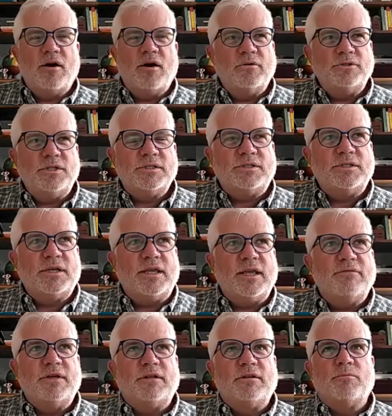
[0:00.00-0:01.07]
just to
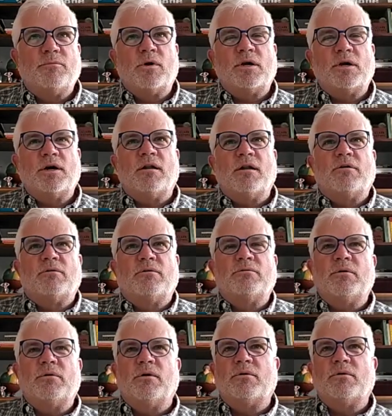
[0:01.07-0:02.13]
give you a little more color
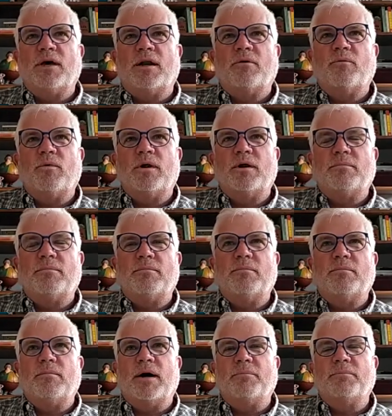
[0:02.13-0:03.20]
on kind of where
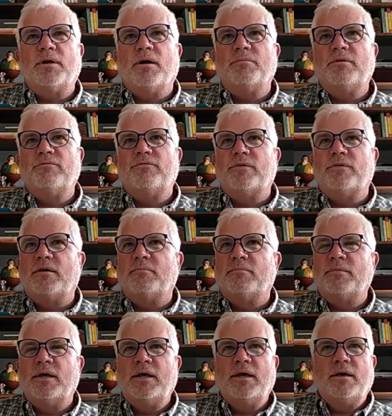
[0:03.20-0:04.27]
I'm coming
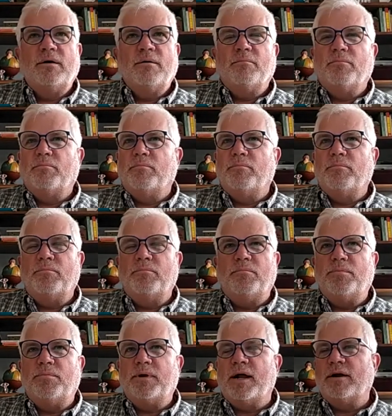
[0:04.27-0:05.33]
from.
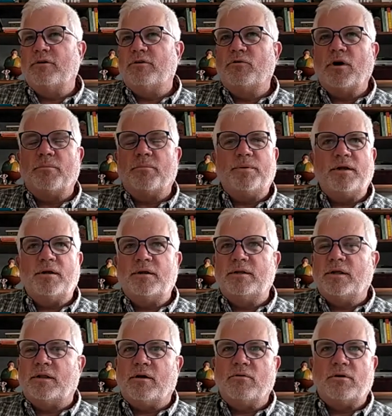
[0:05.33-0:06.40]
Kind of grew up here in
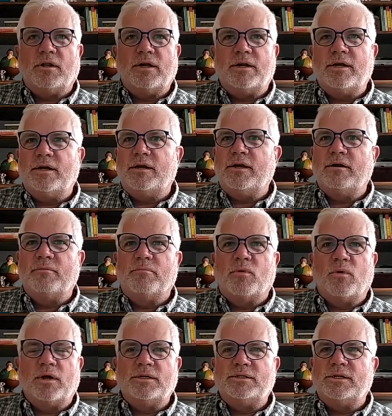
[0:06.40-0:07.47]
the local area here in
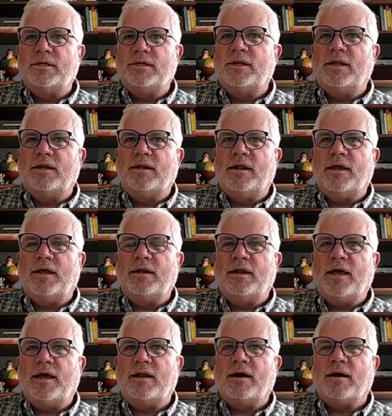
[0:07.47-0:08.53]
Morganton and
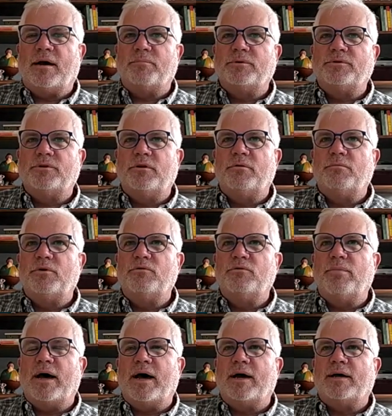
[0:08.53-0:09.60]
had an opportunity to
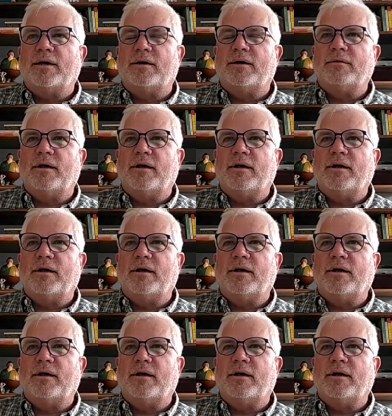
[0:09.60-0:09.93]
move back. I